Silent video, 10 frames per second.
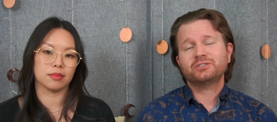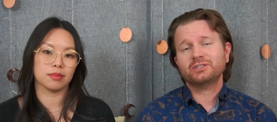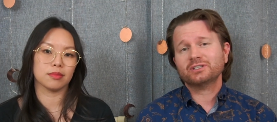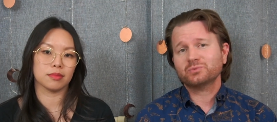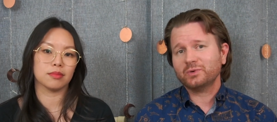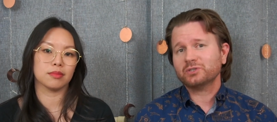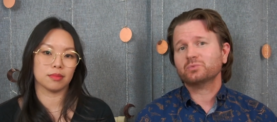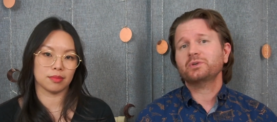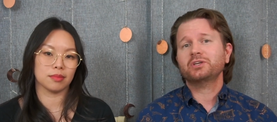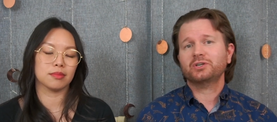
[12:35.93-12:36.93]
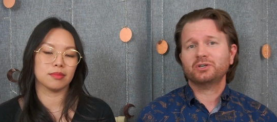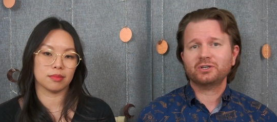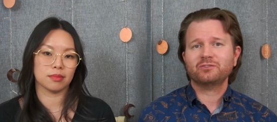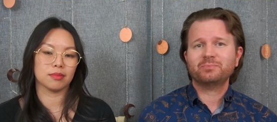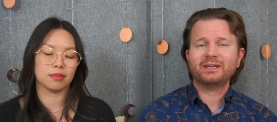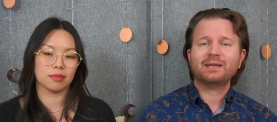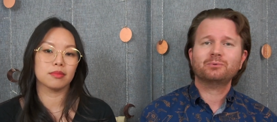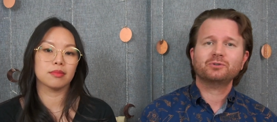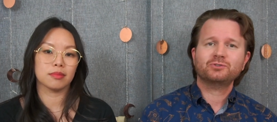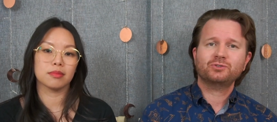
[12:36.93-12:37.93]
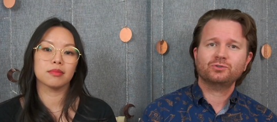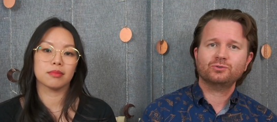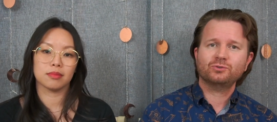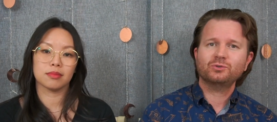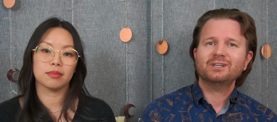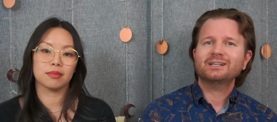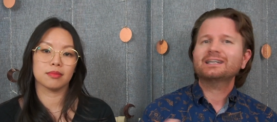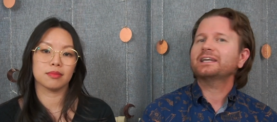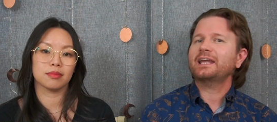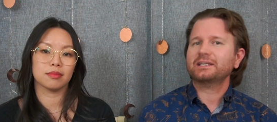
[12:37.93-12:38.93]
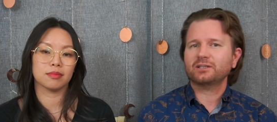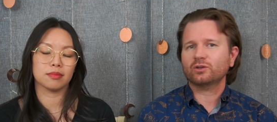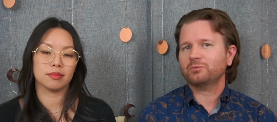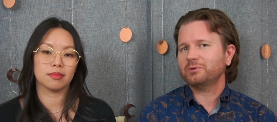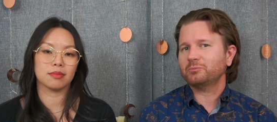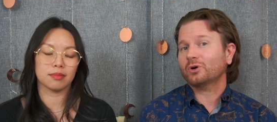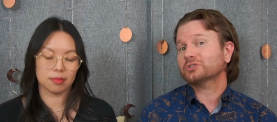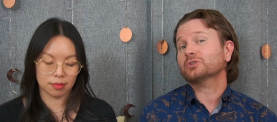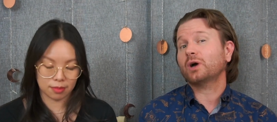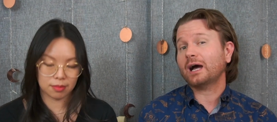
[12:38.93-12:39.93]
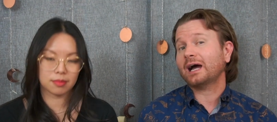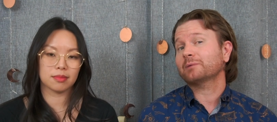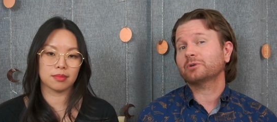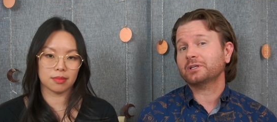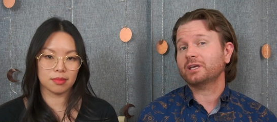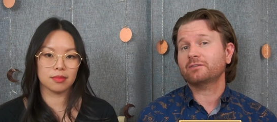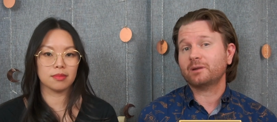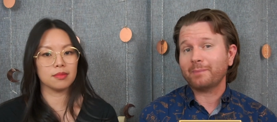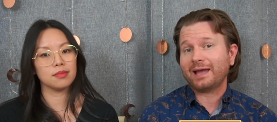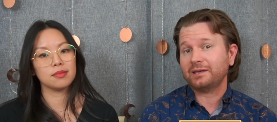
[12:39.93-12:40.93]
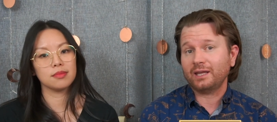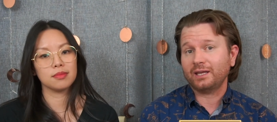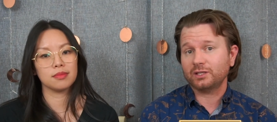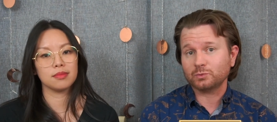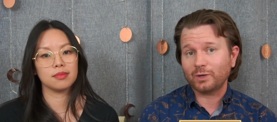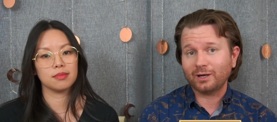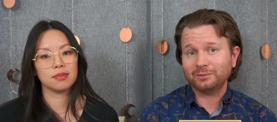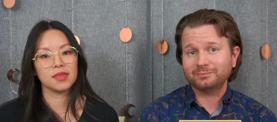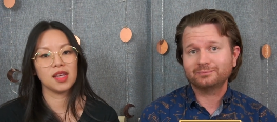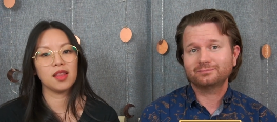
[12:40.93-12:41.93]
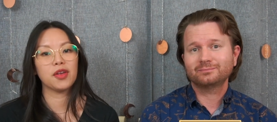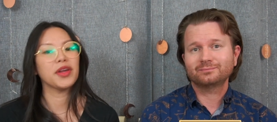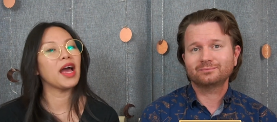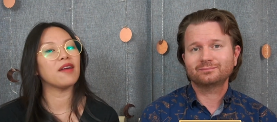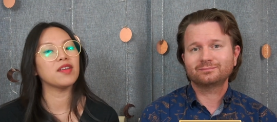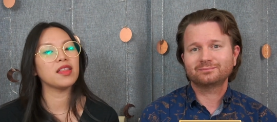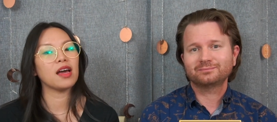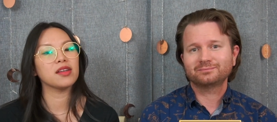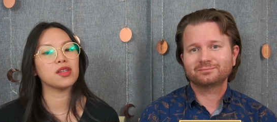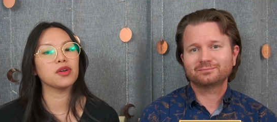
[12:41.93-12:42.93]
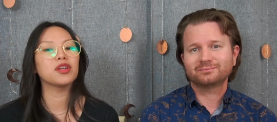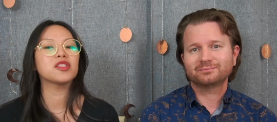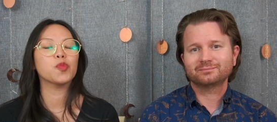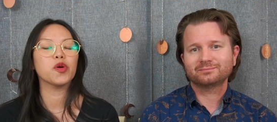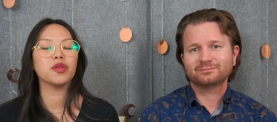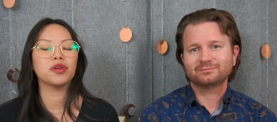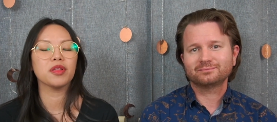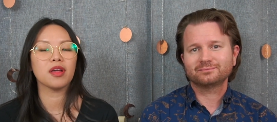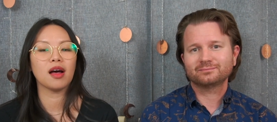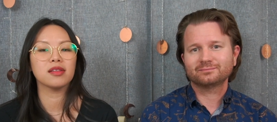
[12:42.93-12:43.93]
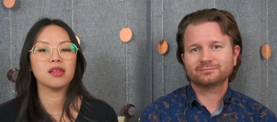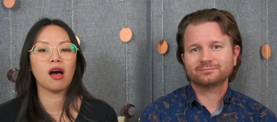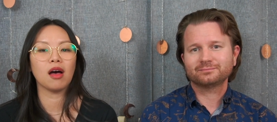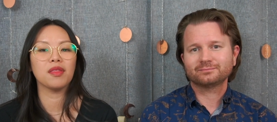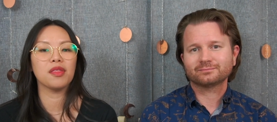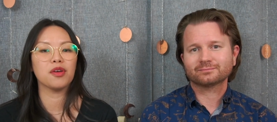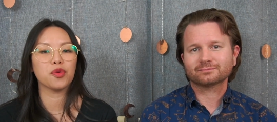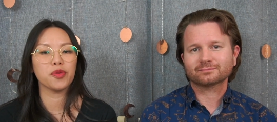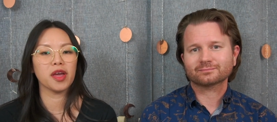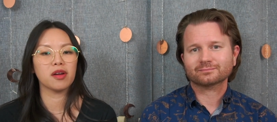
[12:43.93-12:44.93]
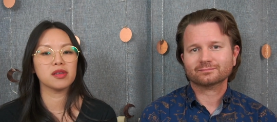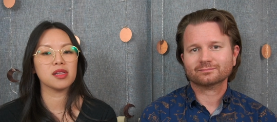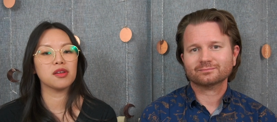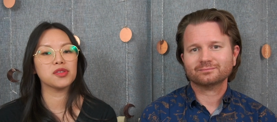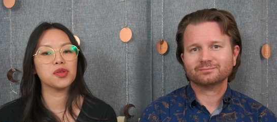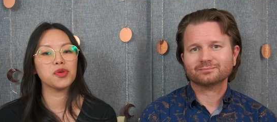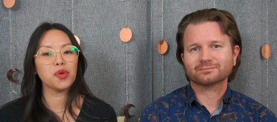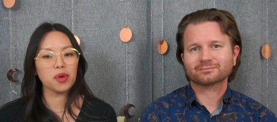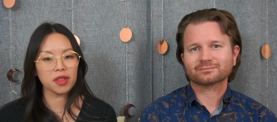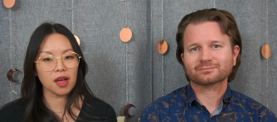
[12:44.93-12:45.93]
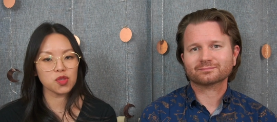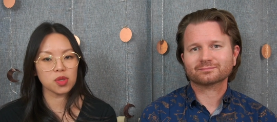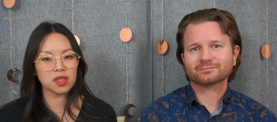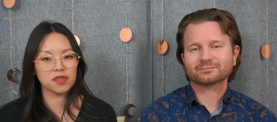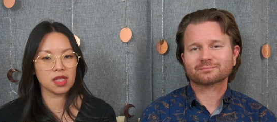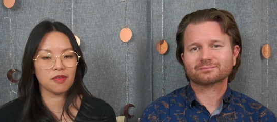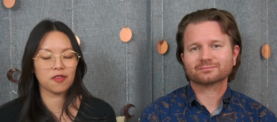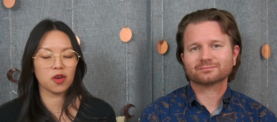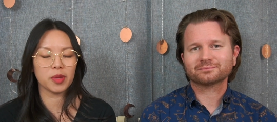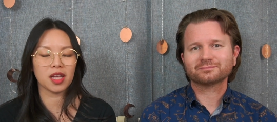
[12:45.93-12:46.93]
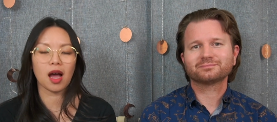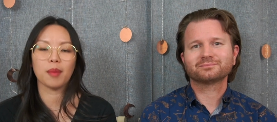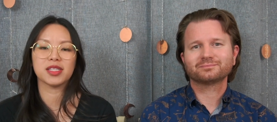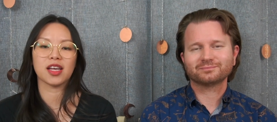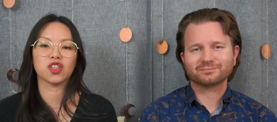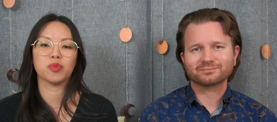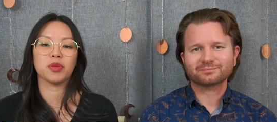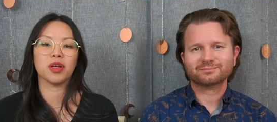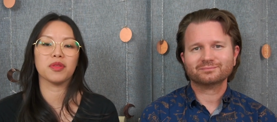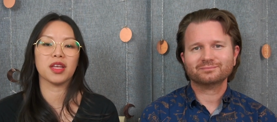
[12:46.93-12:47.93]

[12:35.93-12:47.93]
Speaker 1: just wish we could have been able to connect a little bit more. So I'm going to give it a matinee as well.
Speaker 2: And there you have it. That is our non-spoiler thoughts on The Creators. Let us know your thoughts once you've seen the film in the comment section below.